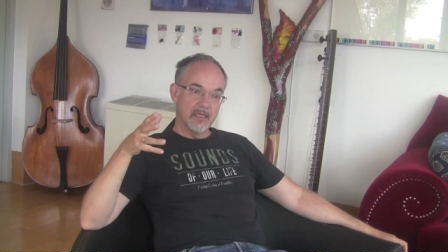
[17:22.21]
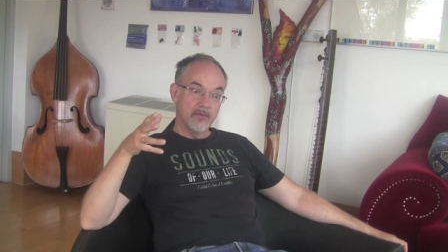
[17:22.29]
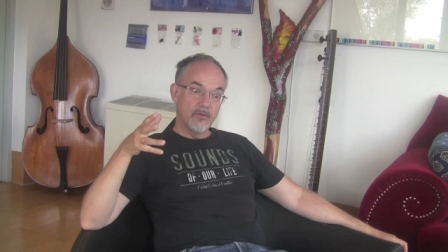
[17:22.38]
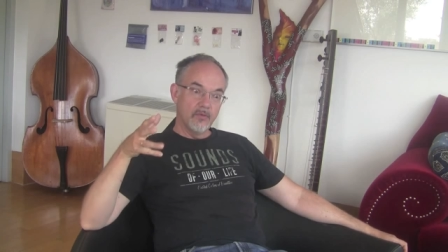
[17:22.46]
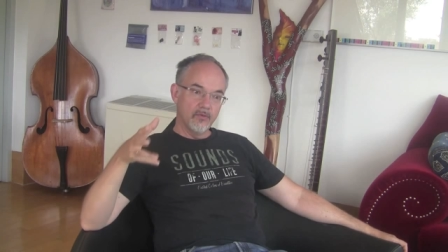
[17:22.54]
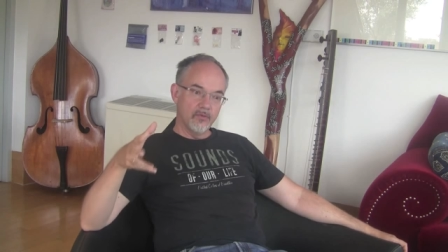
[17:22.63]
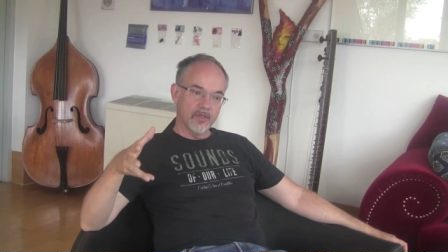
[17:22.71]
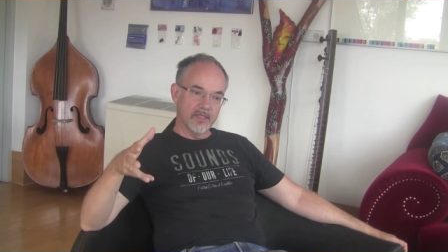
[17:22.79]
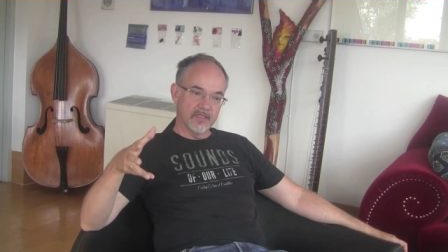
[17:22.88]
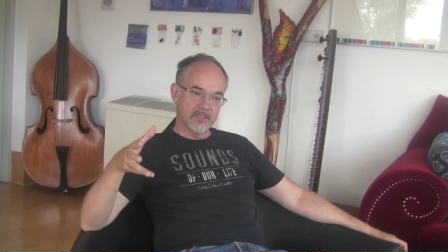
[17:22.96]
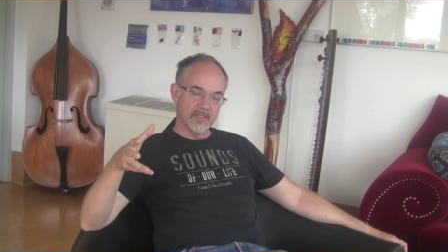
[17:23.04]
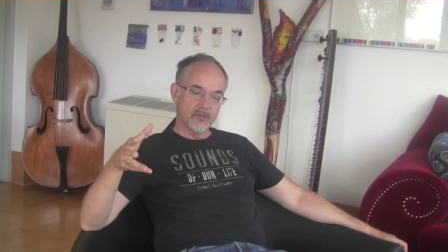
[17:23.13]
new
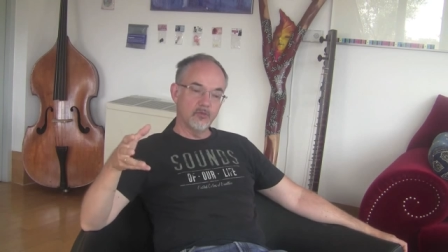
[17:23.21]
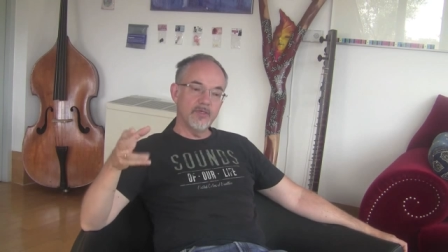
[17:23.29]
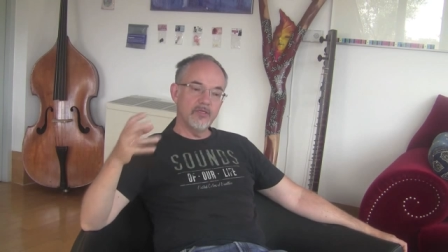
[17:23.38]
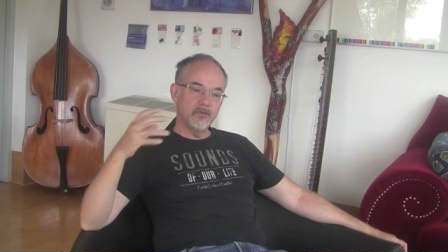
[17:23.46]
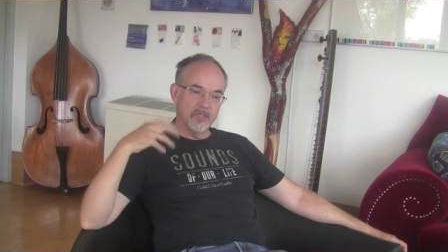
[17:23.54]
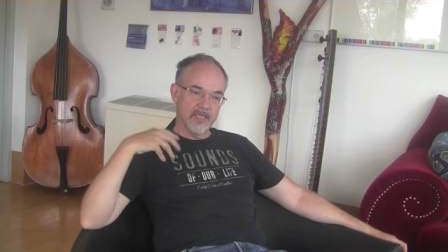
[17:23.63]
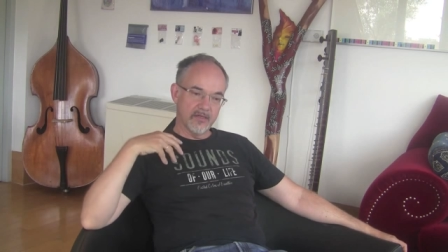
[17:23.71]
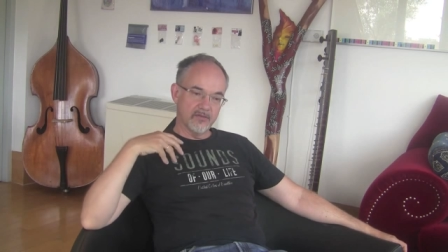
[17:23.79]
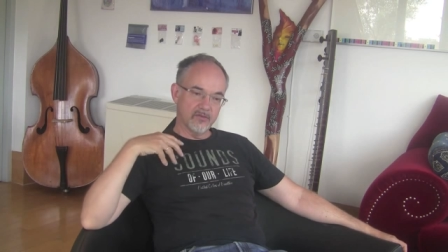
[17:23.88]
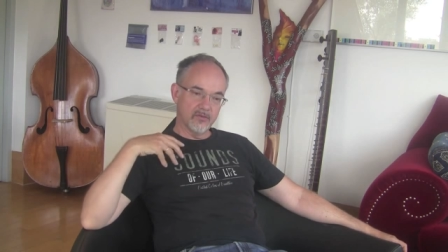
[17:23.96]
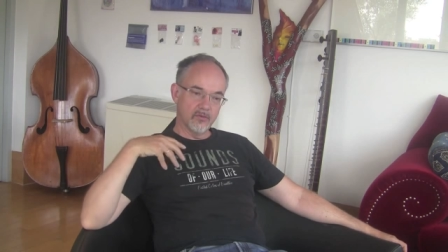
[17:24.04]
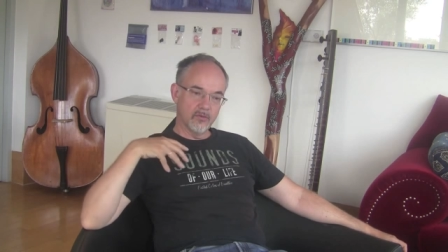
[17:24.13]
things and reconnect
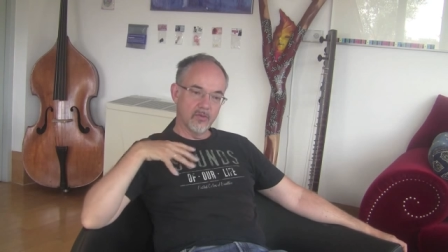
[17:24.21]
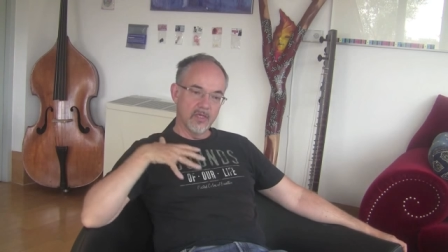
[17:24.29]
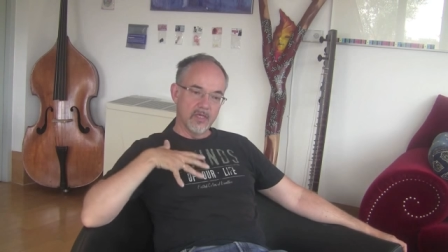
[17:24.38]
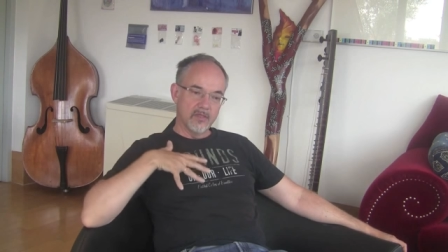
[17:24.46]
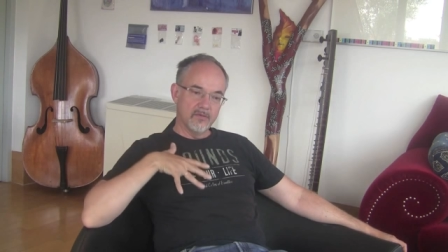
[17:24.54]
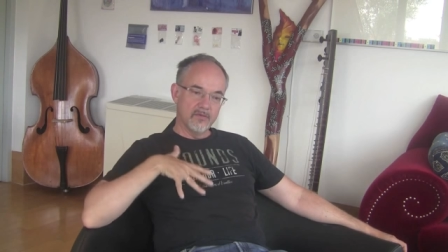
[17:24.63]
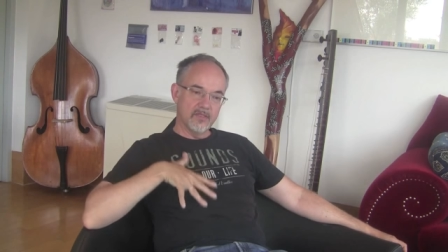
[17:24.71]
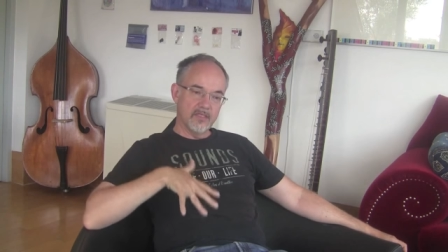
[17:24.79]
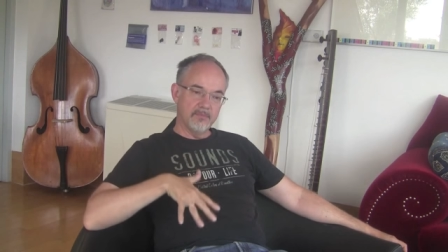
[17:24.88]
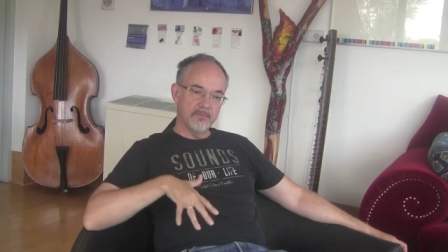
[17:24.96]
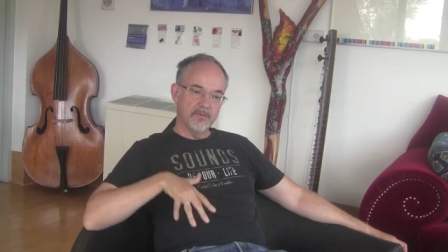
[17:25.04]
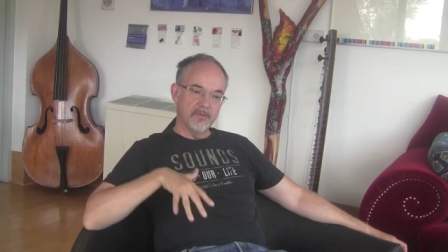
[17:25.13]
to
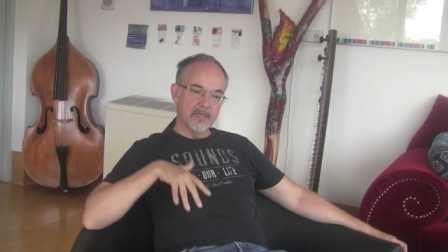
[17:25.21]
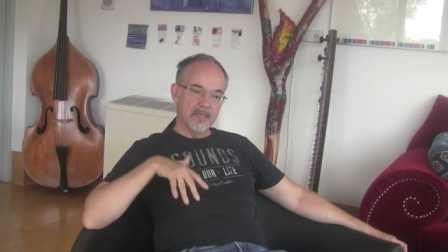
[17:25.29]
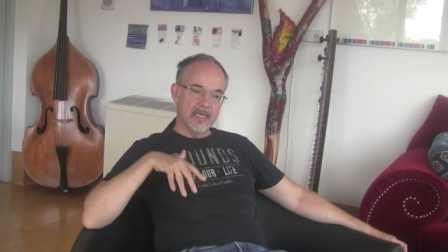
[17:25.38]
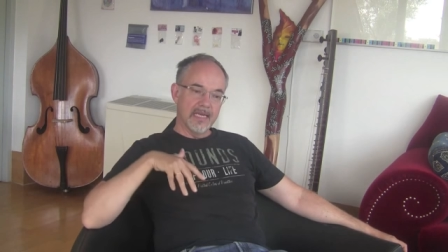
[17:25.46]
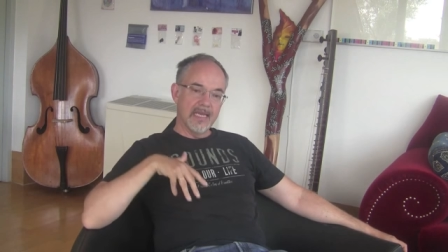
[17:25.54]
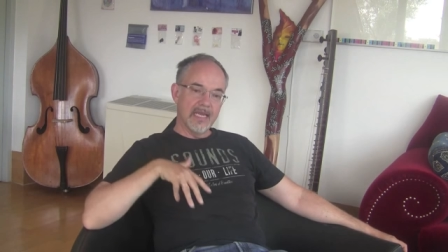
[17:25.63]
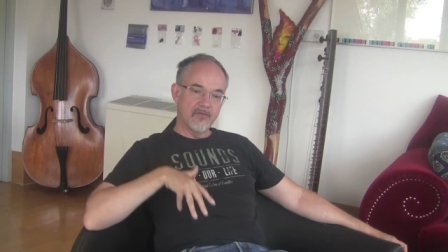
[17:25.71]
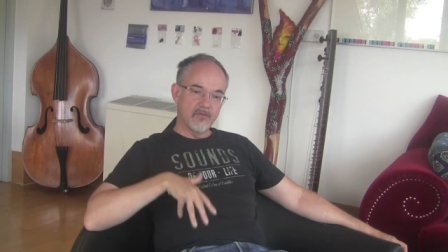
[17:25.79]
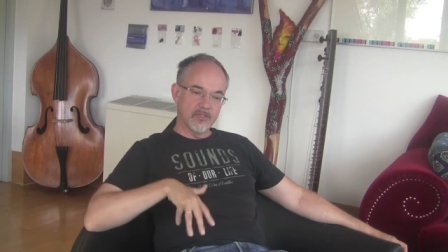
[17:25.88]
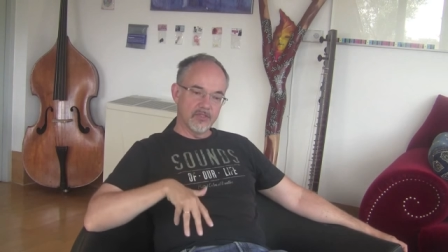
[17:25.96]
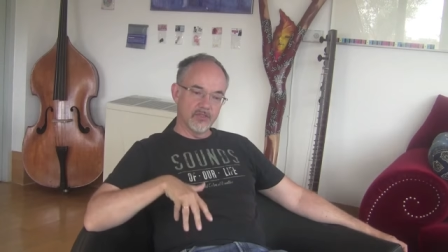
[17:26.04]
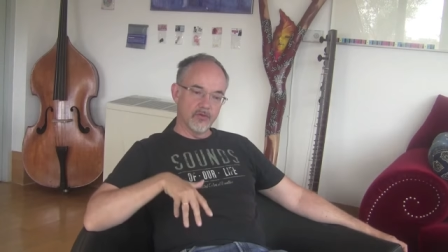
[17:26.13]
deep
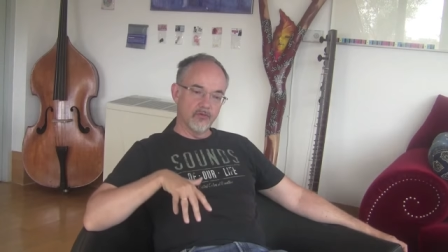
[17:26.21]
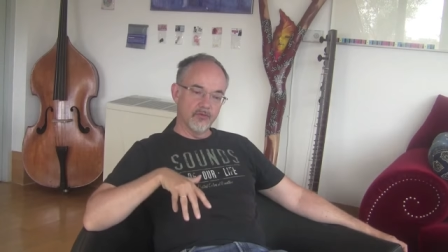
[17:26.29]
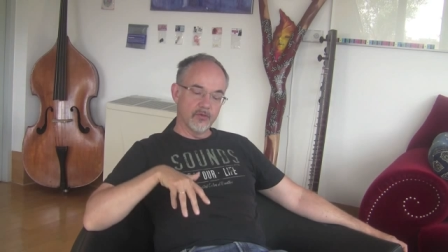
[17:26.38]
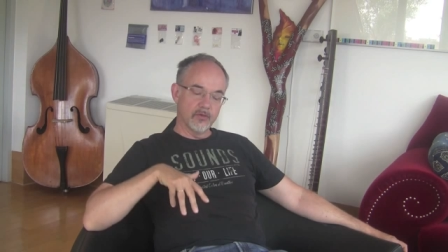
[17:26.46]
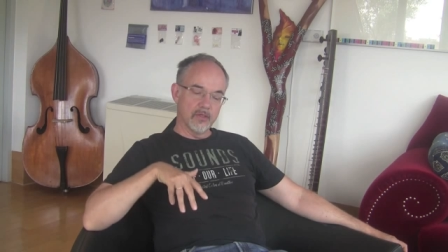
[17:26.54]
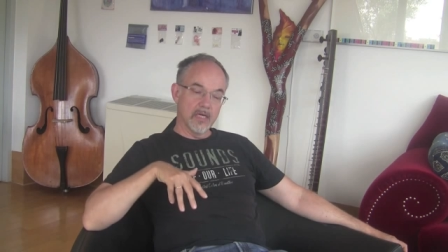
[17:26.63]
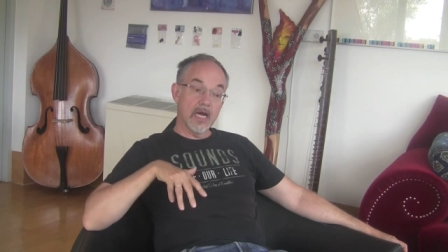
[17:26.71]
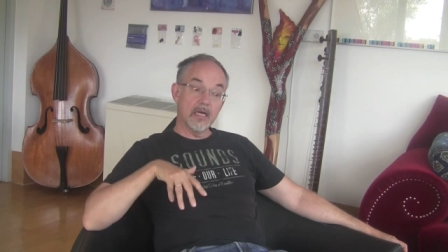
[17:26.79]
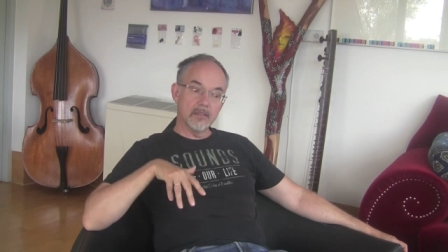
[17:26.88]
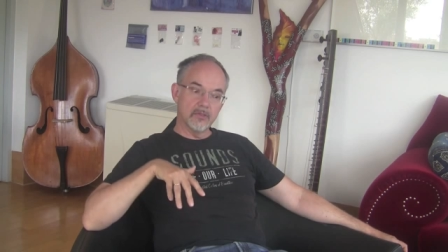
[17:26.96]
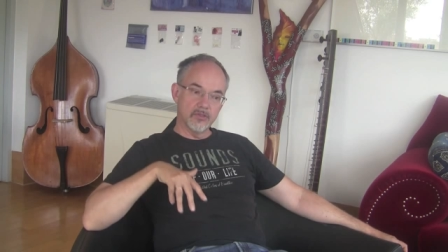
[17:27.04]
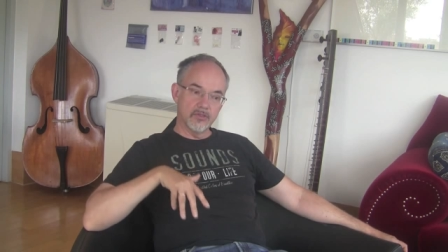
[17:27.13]
levels of your
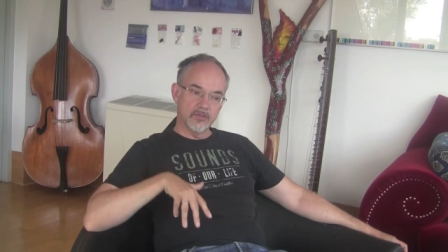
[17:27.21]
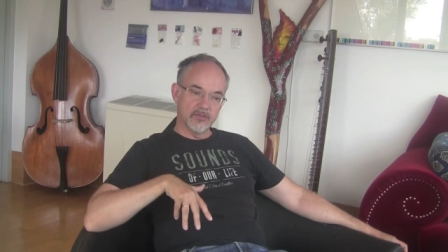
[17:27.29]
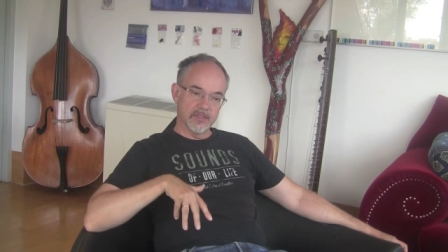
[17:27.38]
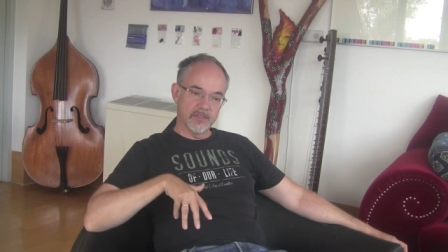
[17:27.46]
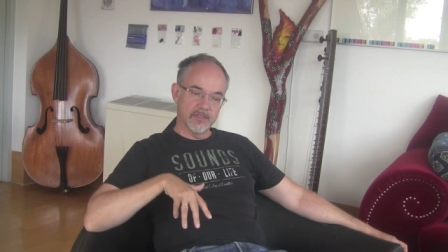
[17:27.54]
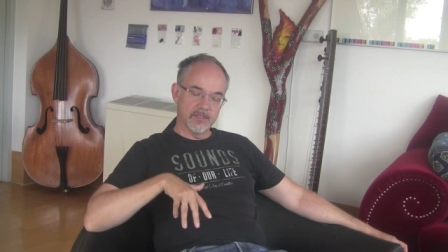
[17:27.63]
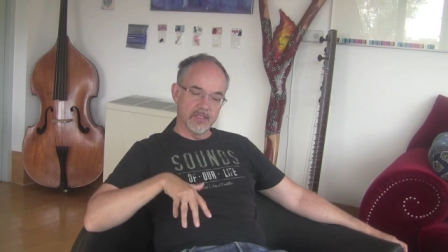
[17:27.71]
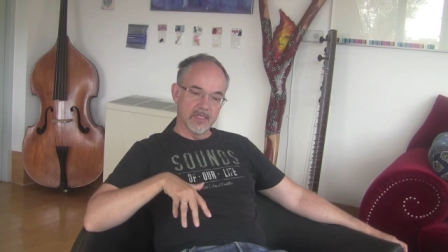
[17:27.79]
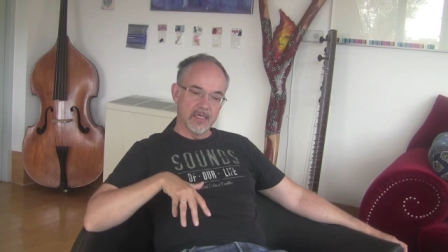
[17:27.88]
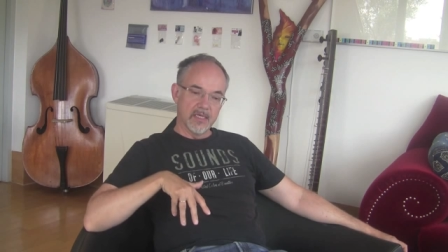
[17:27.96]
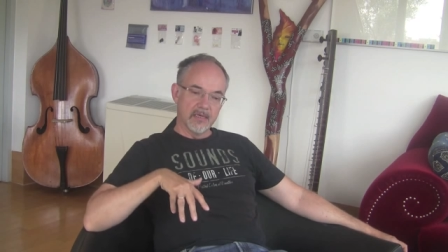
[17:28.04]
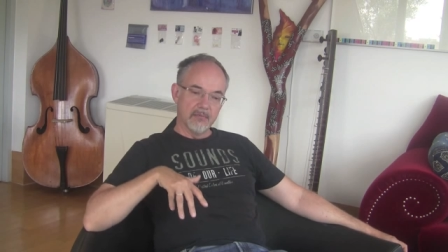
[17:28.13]
unconsciousness
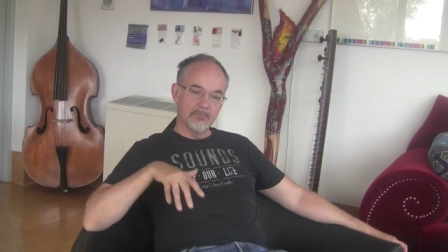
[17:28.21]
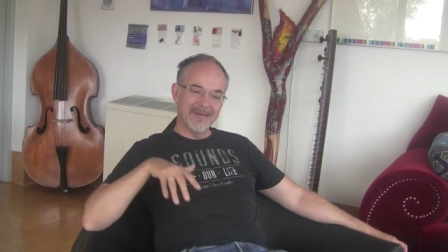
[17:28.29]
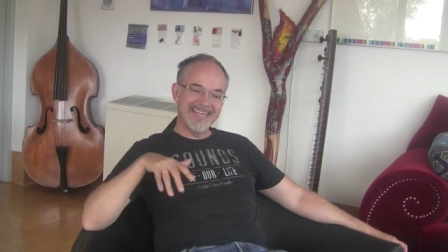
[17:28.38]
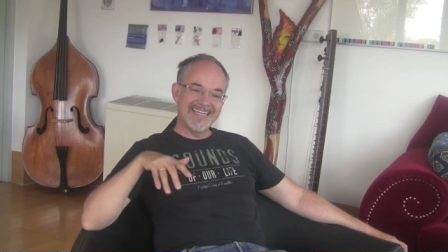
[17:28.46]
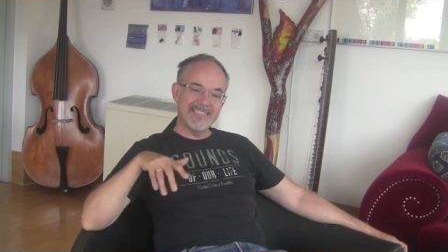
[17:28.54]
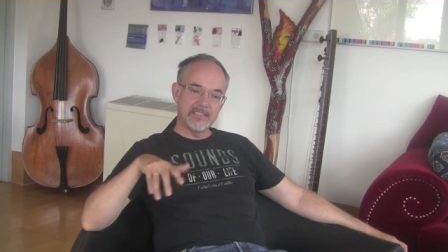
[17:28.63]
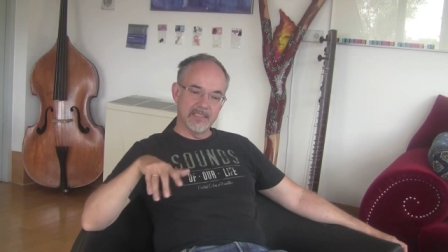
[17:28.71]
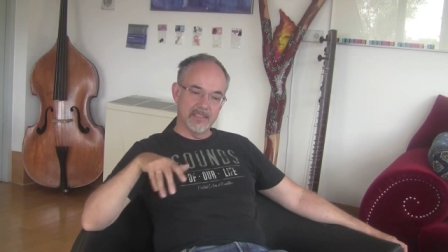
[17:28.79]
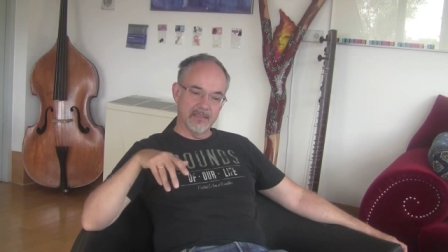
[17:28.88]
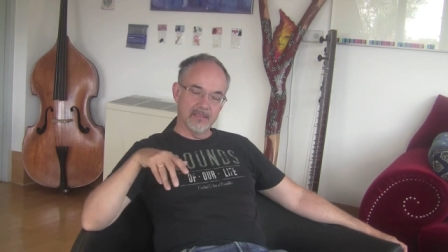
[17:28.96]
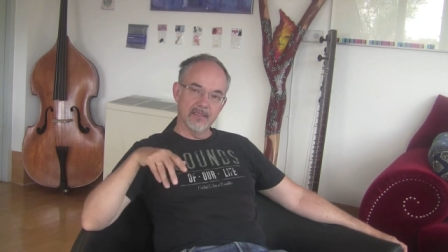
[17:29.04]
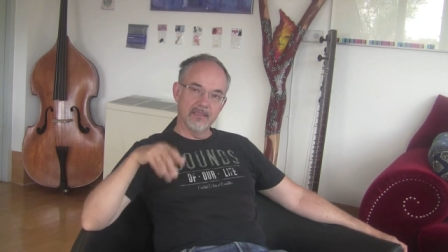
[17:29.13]
by listening.